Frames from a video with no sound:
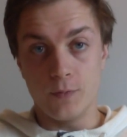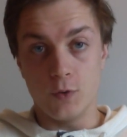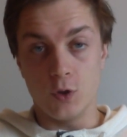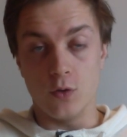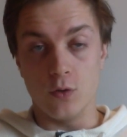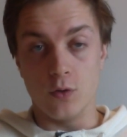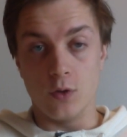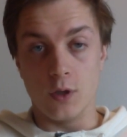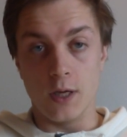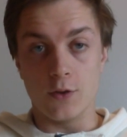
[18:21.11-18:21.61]

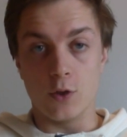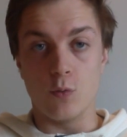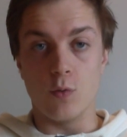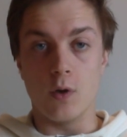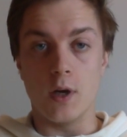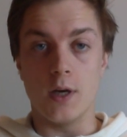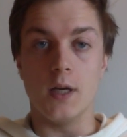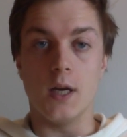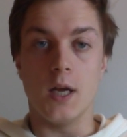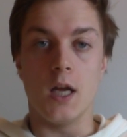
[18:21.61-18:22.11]
to get the
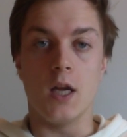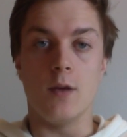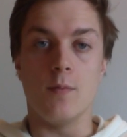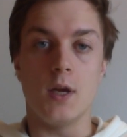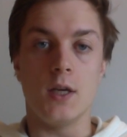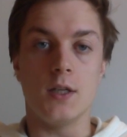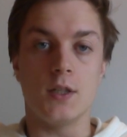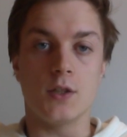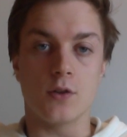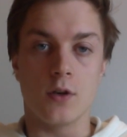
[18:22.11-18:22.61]
Reddit
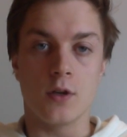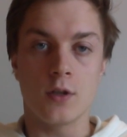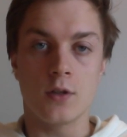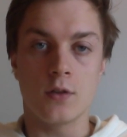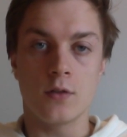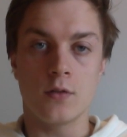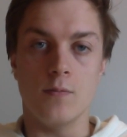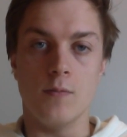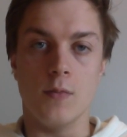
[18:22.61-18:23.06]
AMA started,